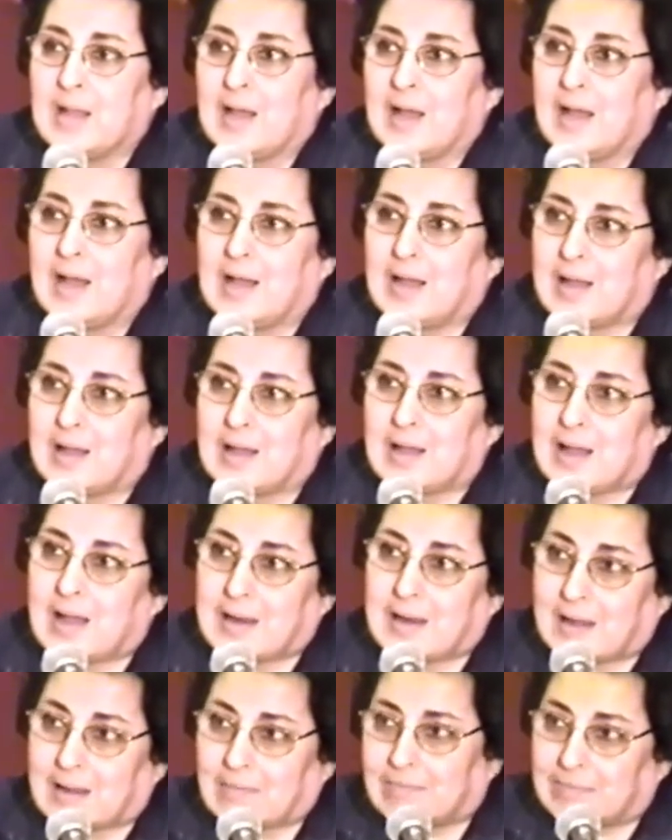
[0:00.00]
And
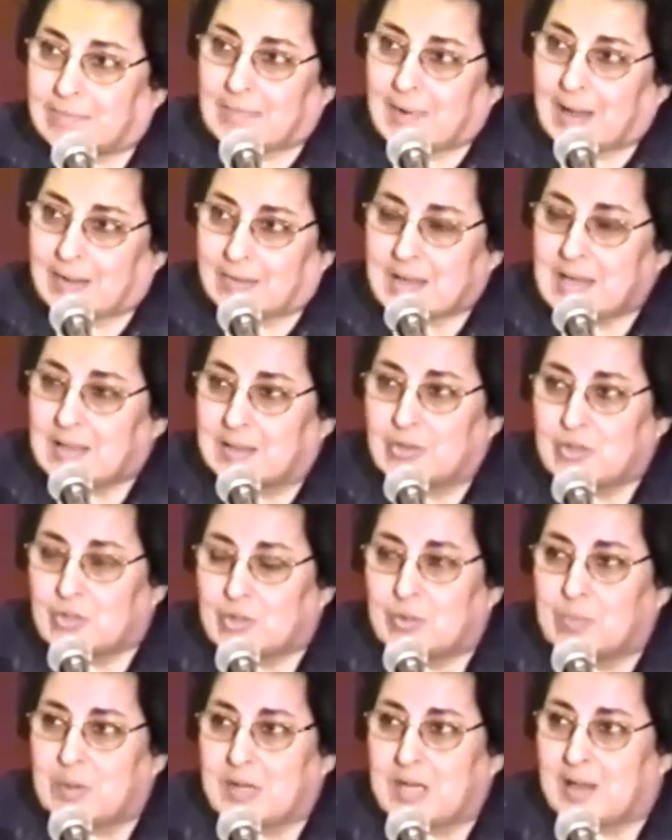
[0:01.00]
I think this should
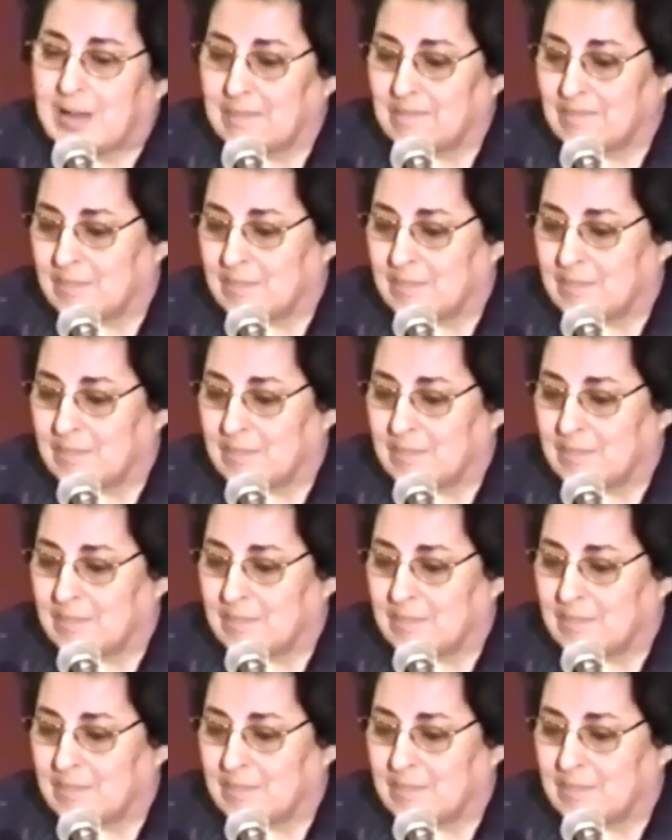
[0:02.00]
be a